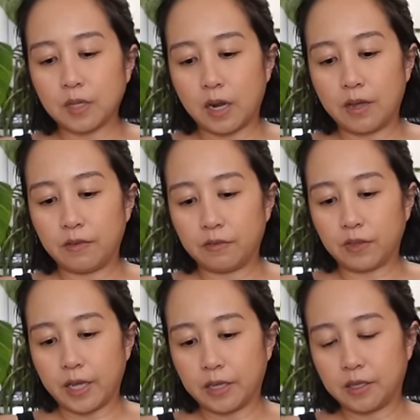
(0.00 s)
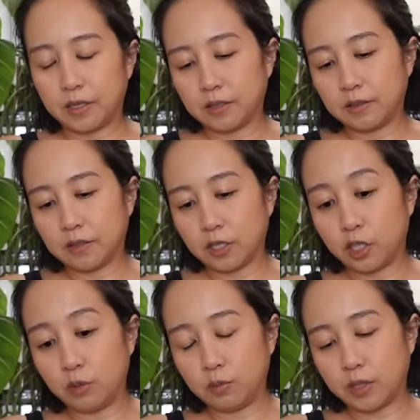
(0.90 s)
I've like
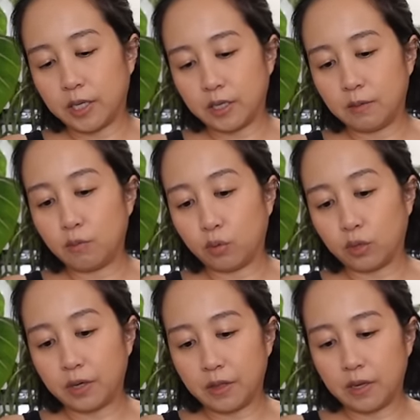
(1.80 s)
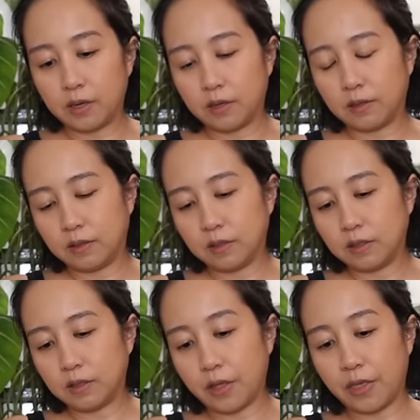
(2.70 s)
accumulated more than
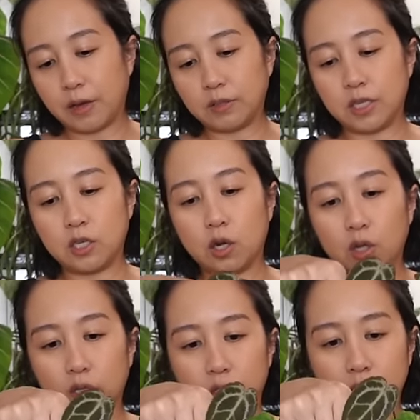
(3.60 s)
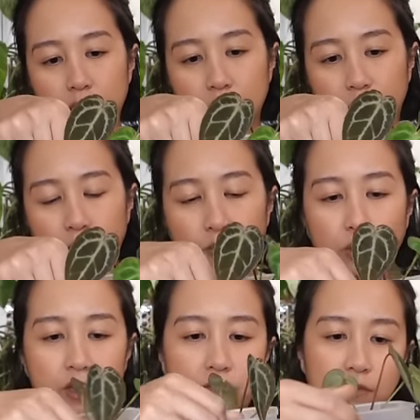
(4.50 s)
$1,000 or
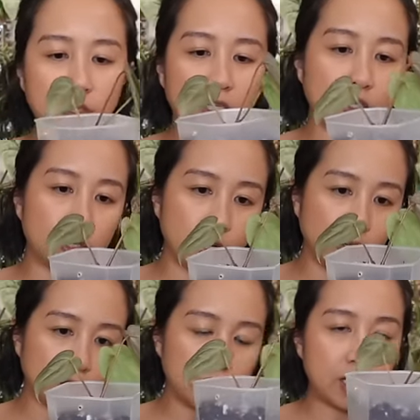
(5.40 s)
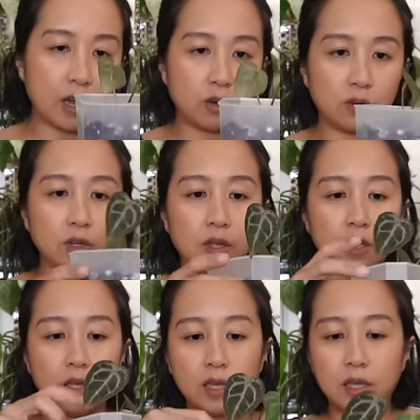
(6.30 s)
more than $1,500 now
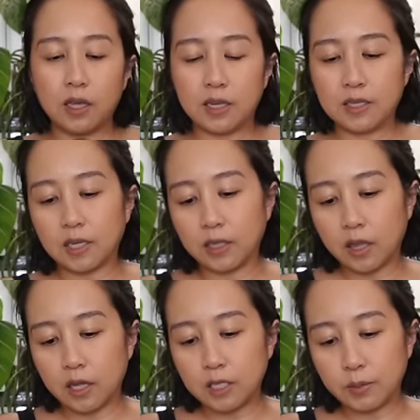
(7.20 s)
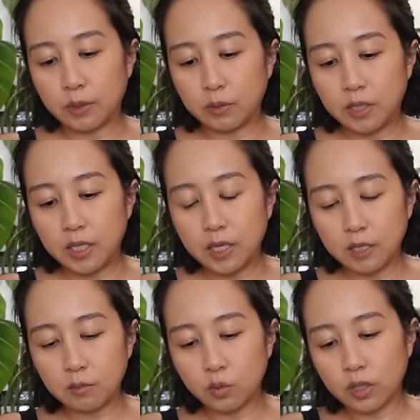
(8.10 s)
in selling things we don't need
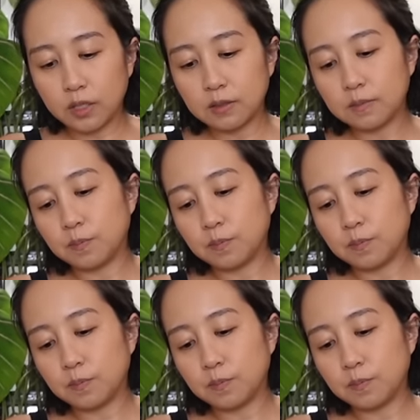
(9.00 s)
anymore.